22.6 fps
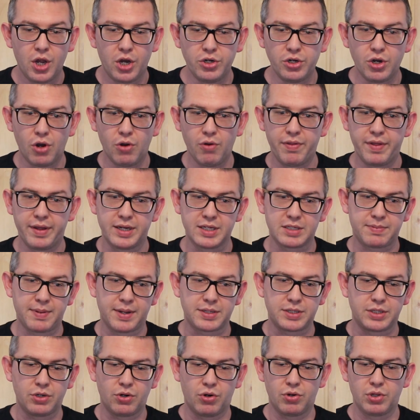know that
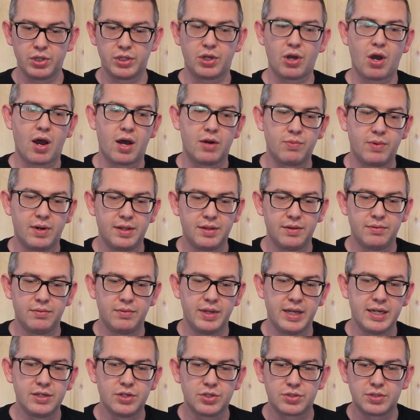especially early on when
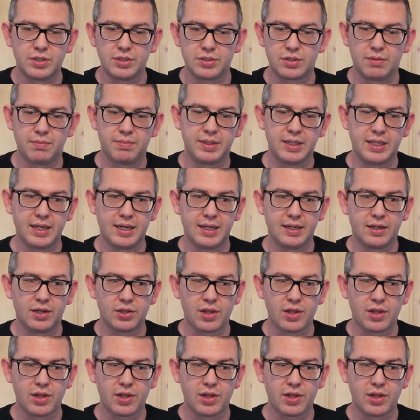industries are beginning,